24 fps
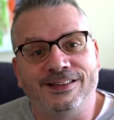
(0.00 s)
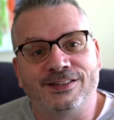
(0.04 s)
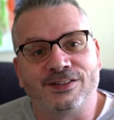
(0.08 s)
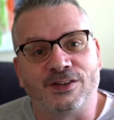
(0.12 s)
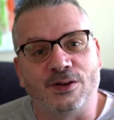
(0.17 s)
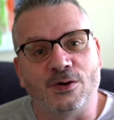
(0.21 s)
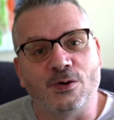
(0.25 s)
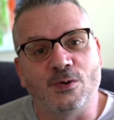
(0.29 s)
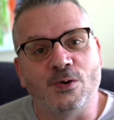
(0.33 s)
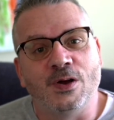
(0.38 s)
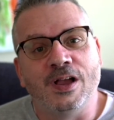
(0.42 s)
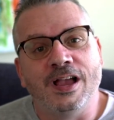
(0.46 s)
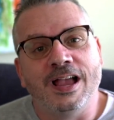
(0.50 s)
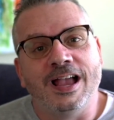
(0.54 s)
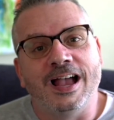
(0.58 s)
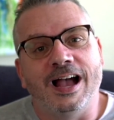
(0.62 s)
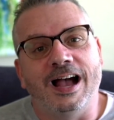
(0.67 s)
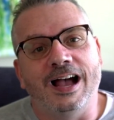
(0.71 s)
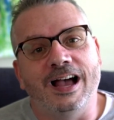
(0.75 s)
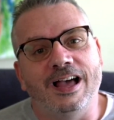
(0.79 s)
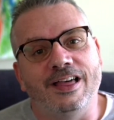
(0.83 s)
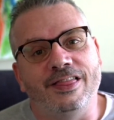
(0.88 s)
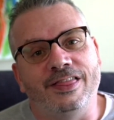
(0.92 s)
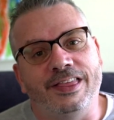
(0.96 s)
So
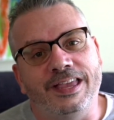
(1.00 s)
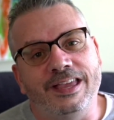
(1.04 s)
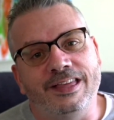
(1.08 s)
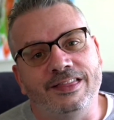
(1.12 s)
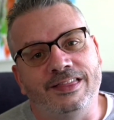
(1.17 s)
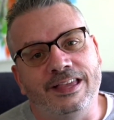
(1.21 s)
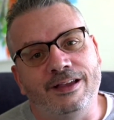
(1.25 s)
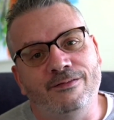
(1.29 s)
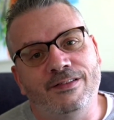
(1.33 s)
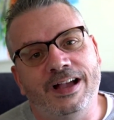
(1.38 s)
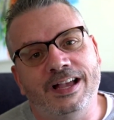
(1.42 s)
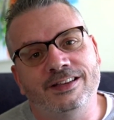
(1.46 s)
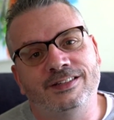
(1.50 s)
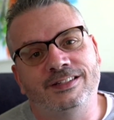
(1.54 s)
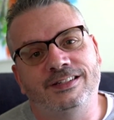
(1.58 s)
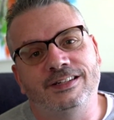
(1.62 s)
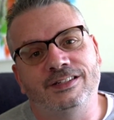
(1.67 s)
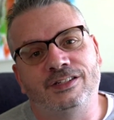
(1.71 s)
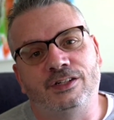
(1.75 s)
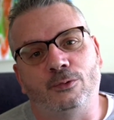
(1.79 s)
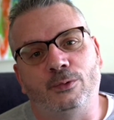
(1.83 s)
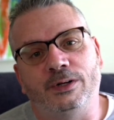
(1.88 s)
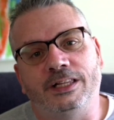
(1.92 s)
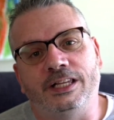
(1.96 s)
they've asked
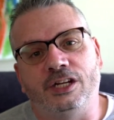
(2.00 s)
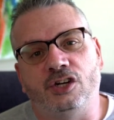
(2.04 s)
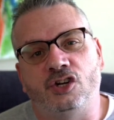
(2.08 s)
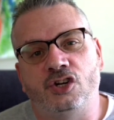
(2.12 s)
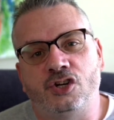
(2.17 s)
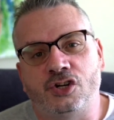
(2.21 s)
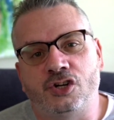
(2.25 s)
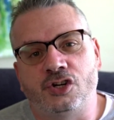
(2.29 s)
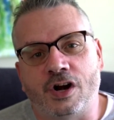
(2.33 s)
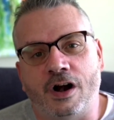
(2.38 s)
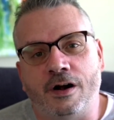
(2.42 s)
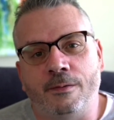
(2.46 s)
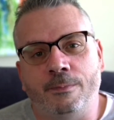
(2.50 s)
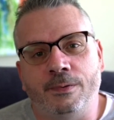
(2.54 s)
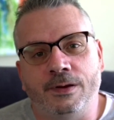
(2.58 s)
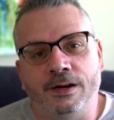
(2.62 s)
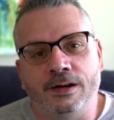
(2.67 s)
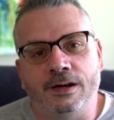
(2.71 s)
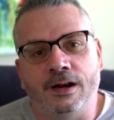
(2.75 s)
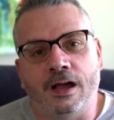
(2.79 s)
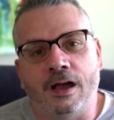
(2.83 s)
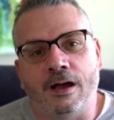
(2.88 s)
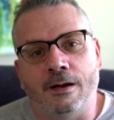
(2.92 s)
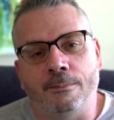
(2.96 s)
us to really
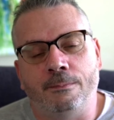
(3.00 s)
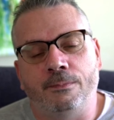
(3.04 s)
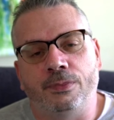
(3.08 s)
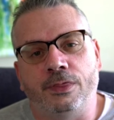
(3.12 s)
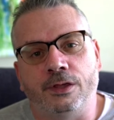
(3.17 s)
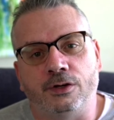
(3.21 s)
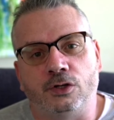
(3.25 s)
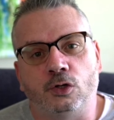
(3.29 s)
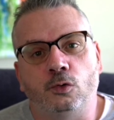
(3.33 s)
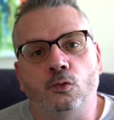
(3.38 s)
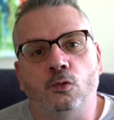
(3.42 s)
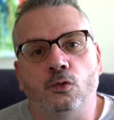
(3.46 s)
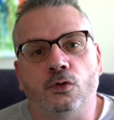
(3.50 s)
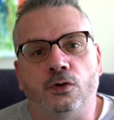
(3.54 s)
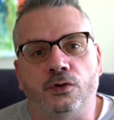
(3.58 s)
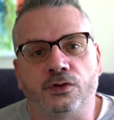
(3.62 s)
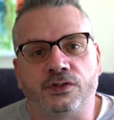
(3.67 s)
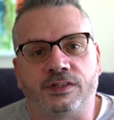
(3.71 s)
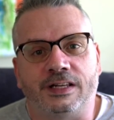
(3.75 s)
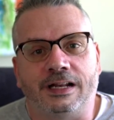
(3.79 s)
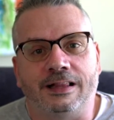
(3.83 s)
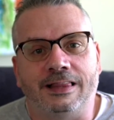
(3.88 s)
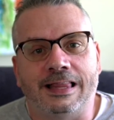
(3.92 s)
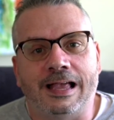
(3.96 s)
sharpen up the tools
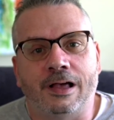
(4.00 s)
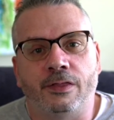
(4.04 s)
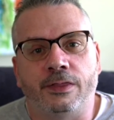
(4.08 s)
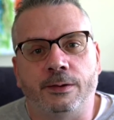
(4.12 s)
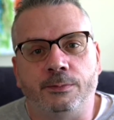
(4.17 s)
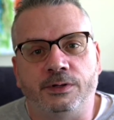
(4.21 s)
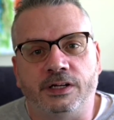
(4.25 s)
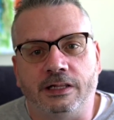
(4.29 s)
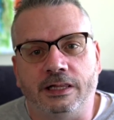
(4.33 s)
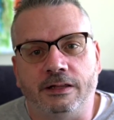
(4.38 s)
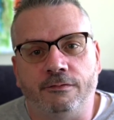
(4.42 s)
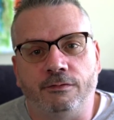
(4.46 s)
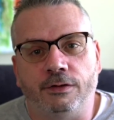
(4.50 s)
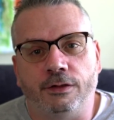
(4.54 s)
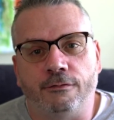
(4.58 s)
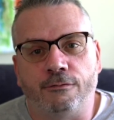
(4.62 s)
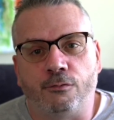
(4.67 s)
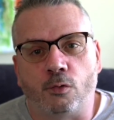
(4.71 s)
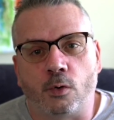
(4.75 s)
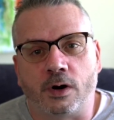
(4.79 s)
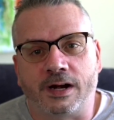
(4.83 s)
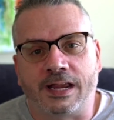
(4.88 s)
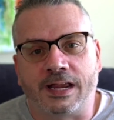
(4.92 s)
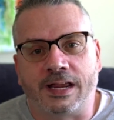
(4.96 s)
that allow them to deliver the
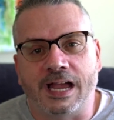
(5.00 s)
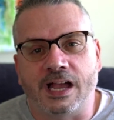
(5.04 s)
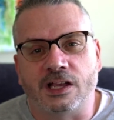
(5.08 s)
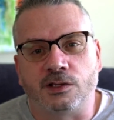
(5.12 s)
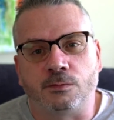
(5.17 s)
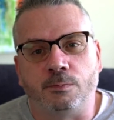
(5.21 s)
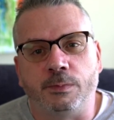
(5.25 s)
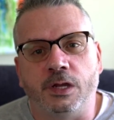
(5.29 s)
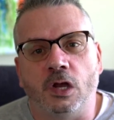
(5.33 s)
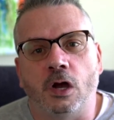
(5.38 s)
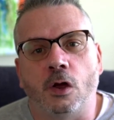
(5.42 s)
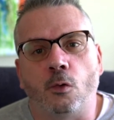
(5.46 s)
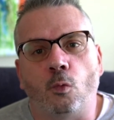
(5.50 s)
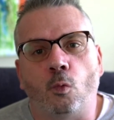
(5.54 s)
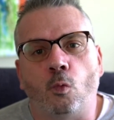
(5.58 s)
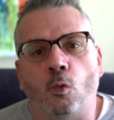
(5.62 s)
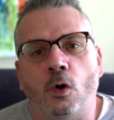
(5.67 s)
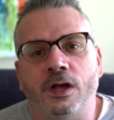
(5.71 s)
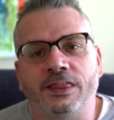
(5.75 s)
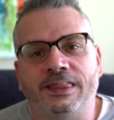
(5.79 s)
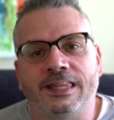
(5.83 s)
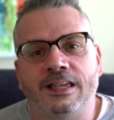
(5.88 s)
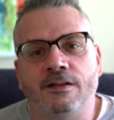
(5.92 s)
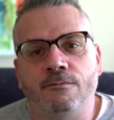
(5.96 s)
forecast beyond
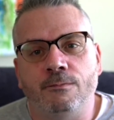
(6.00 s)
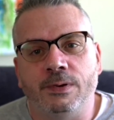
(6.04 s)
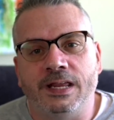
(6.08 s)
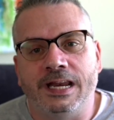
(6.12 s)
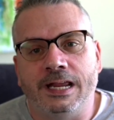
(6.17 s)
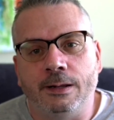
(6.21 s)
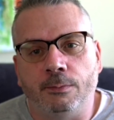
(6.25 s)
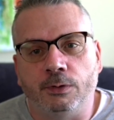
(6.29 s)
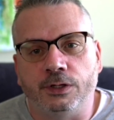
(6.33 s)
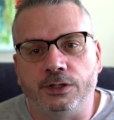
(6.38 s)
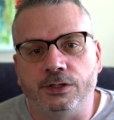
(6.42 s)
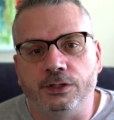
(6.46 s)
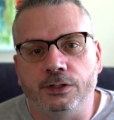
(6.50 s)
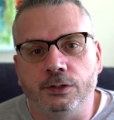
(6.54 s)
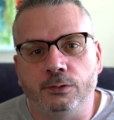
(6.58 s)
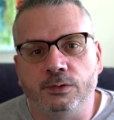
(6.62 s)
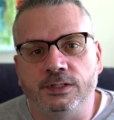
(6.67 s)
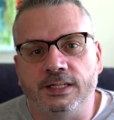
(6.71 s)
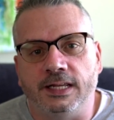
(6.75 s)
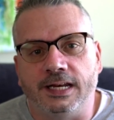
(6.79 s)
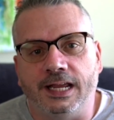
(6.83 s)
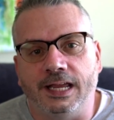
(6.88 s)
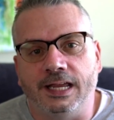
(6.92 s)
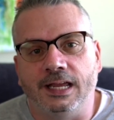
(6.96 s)
what they've been able to do
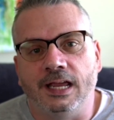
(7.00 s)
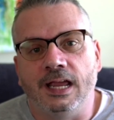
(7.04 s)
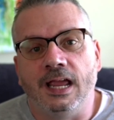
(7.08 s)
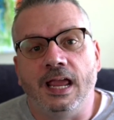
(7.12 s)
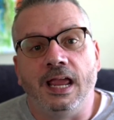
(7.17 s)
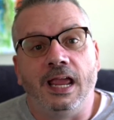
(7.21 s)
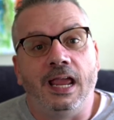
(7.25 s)
today